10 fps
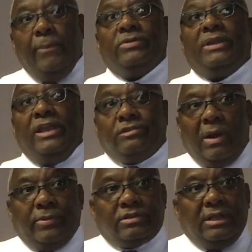
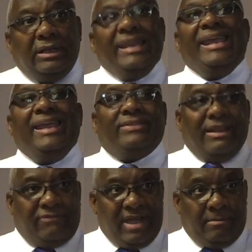Esau was to lead
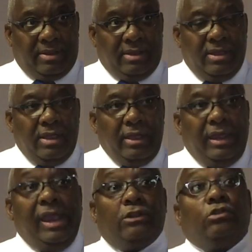the family
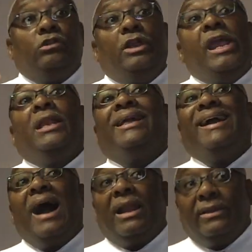in
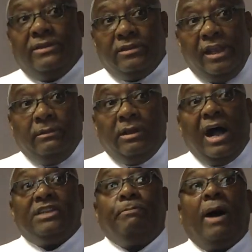godliness, in
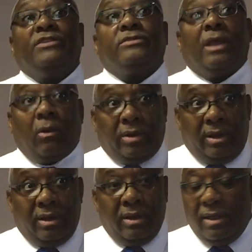God's
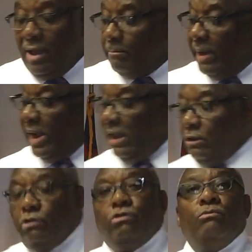posterity. But
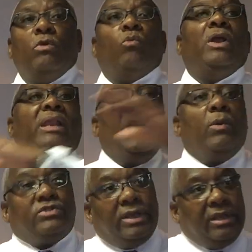he
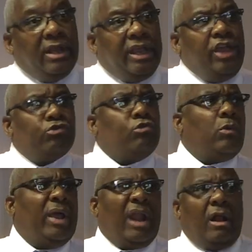relinquished it. He threw
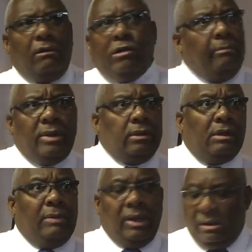it away. It don't mean
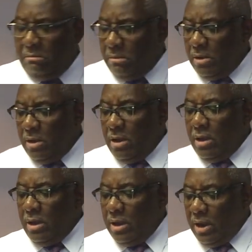nothing to me.
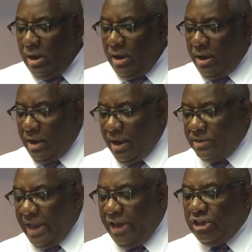He
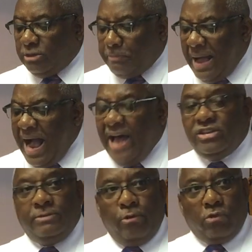said he
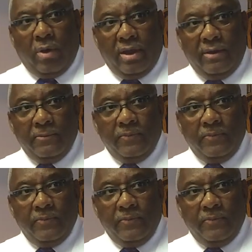despised his birthright.